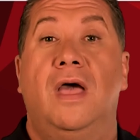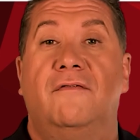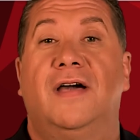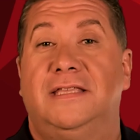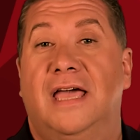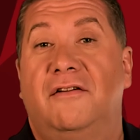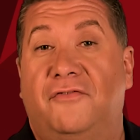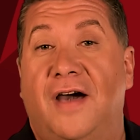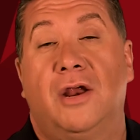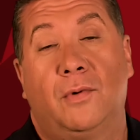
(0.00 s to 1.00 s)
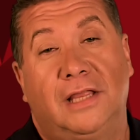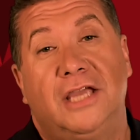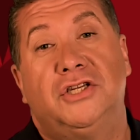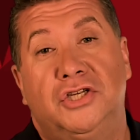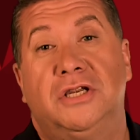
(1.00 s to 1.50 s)
have identified a
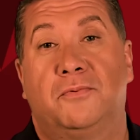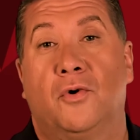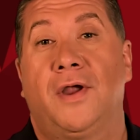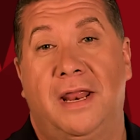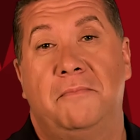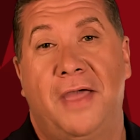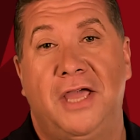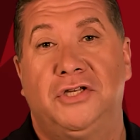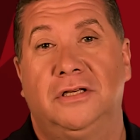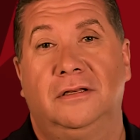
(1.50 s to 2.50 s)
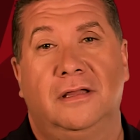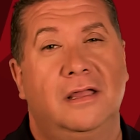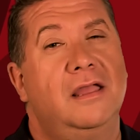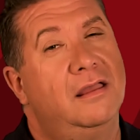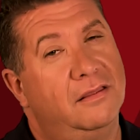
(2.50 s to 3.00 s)
relationship-oriented patient,
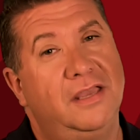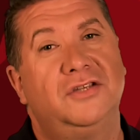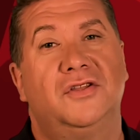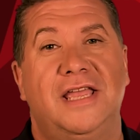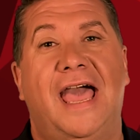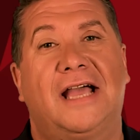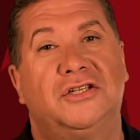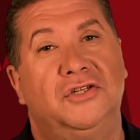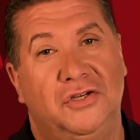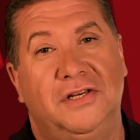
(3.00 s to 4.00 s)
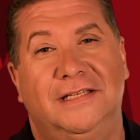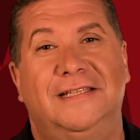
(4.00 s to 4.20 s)
these are the actions you need to